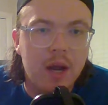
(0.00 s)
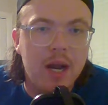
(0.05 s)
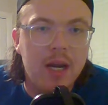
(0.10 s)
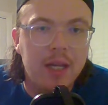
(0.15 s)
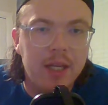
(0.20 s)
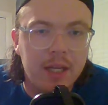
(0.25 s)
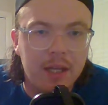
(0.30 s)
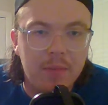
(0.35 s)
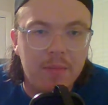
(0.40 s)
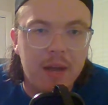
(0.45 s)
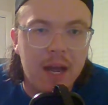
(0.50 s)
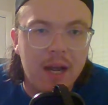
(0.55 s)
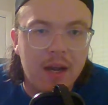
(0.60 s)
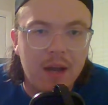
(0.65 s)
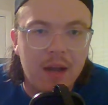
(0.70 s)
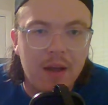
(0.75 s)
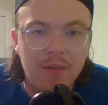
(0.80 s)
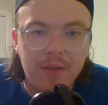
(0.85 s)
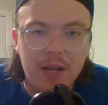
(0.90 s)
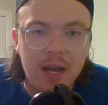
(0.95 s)
to get
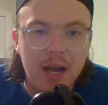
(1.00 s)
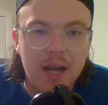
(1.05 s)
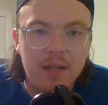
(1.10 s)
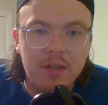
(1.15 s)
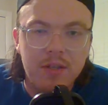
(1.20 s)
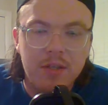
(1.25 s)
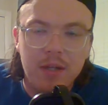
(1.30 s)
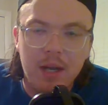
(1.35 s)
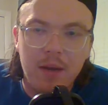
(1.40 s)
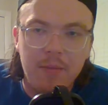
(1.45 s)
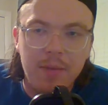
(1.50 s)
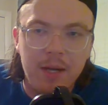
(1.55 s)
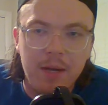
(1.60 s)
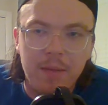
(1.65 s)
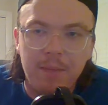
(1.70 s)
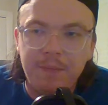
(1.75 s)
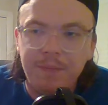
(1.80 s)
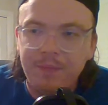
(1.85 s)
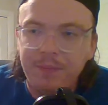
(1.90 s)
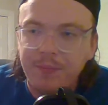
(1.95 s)
back on the ice. I
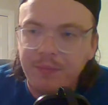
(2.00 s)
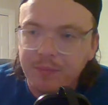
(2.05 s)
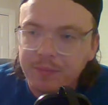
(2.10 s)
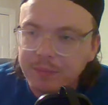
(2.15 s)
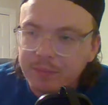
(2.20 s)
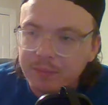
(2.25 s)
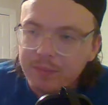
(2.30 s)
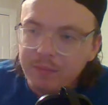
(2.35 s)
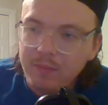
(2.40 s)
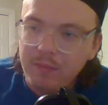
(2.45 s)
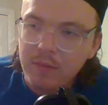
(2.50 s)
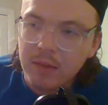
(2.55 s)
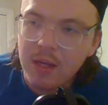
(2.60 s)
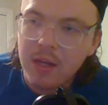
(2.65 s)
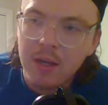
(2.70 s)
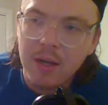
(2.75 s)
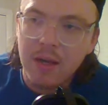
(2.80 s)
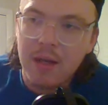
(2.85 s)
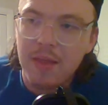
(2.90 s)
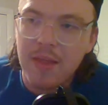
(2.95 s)
mean,
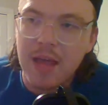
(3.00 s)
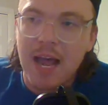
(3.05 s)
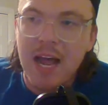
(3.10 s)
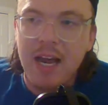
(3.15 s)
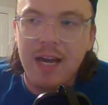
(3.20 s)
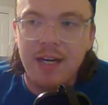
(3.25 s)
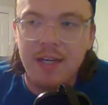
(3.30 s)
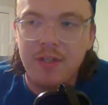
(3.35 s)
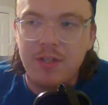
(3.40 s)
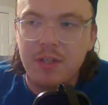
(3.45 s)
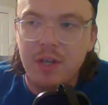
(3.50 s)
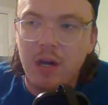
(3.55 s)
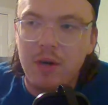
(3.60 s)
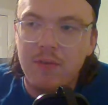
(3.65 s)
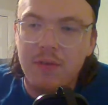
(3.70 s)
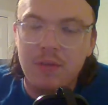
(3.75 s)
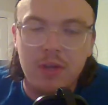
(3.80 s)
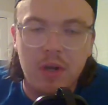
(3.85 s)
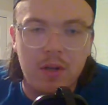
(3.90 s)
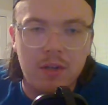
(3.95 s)
that in
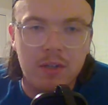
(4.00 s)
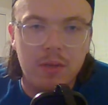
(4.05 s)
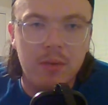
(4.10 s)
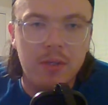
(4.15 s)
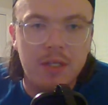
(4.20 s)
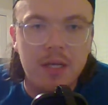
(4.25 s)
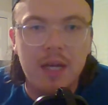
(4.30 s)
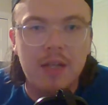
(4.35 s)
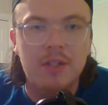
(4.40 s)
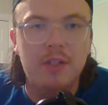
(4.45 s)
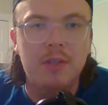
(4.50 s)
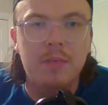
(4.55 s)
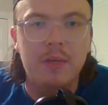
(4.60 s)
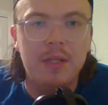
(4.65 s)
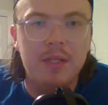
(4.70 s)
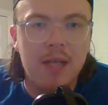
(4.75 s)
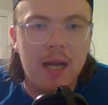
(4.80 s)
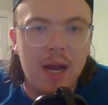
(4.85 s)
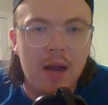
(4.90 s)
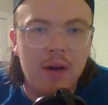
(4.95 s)
itself is also a
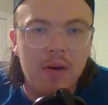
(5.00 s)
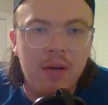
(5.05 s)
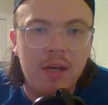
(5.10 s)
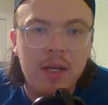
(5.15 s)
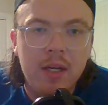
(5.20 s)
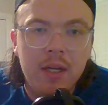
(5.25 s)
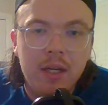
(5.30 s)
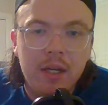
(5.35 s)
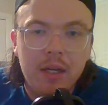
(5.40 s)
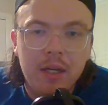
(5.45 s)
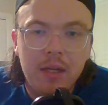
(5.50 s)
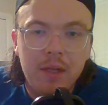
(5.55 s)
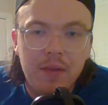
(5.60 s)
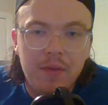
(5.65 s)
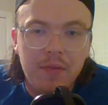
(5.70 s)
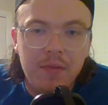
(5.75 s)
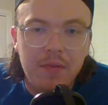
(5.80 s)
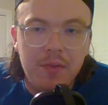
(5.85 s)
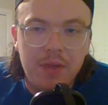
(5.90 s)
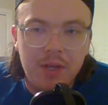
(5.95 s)
testament to how
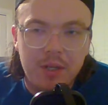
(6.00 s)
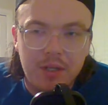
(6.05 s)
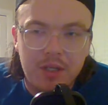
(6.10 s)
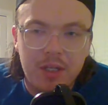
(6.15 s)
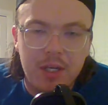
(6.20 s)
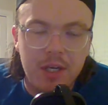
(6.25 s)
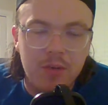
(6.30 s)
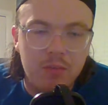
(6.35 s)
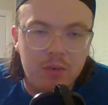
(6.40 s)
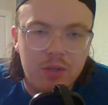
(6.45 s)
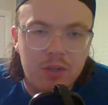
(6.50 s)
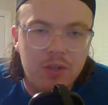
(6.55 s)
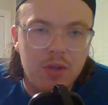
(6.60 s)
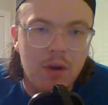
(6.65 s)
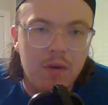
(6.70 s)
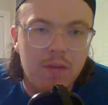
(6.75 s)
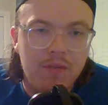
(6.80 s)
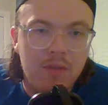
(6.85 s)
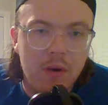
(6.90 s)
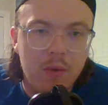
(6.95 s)
this team was
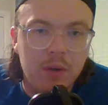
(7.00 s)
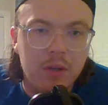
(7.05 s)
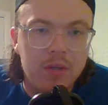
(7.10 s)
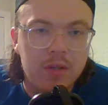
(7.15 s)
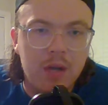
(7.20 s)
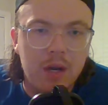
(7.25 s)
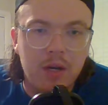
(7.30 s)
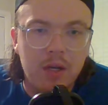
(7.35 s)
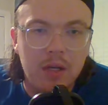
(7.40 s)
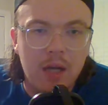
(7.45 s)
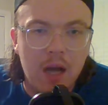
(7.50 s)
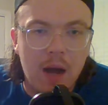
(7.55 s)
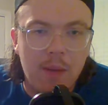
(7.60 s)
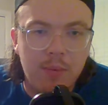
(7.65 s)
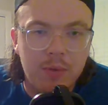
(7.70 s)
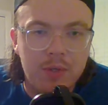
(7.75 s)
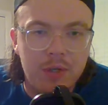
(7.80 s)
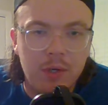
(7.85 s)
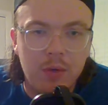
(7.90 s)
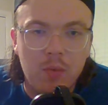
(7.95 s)
so focused on
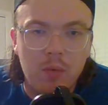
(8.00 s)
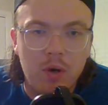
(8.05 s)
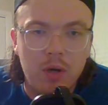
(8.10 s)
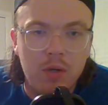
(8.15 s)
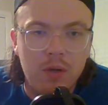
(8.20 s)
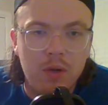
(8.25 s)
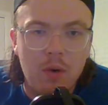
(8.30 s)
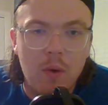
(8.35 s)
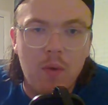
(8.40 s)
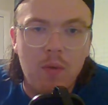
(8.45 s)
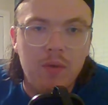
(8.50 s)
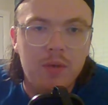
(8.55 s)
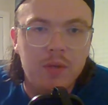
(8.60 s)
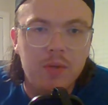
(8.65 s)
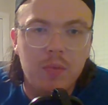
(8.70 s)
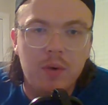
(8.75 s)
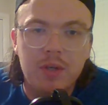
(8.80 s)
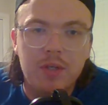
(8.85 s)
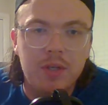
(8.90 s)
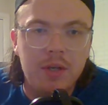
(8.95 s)
accomplishing one goal.
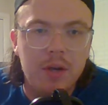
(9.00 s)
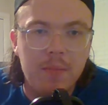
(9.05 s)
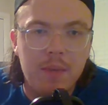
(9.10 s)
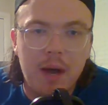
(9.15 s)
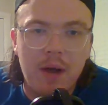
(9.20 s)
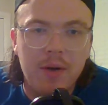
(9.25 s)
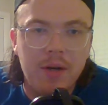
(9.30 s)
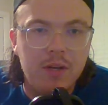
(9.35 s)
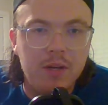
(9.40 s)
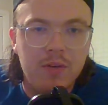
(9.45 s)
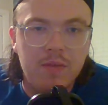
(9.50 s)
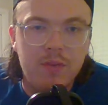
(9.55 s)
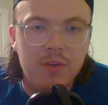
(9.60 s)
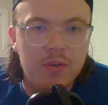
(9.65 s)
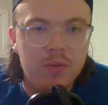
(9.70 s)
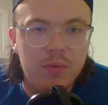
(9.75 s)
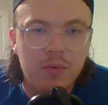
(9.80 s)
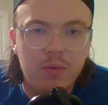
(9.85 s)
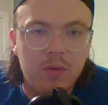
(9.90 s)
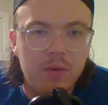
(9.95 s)
This wasn't about
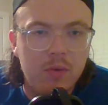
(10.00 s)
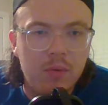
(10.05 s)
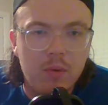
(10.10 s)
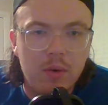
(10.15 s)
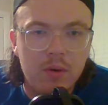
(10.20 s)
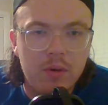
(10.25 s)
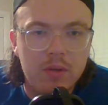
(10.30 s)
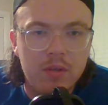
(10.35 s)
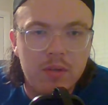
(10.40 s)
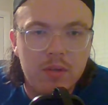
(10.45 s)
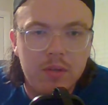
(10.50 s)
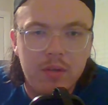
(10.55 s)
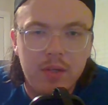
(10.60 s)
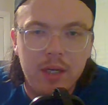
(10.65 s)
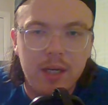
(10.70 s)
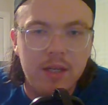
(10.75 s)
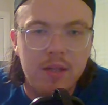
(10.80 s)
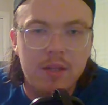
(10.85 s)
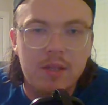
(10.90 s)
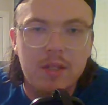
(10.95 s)
individual awards
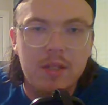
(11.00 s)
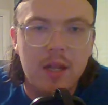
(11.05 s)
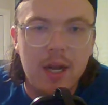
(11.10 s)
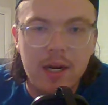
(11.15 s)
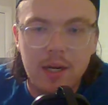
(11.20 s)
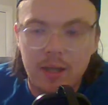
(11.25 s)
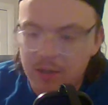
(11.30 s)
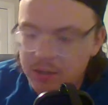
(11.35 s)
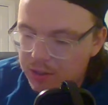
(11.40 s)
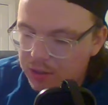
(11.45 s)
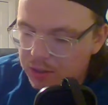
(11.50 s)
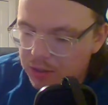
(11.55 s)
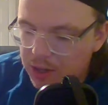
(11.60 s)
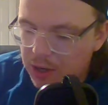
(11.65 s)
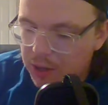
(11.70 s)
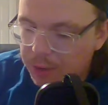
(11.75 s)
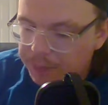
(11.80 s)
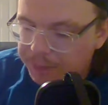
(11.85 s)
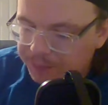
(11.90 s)
in the slightest. So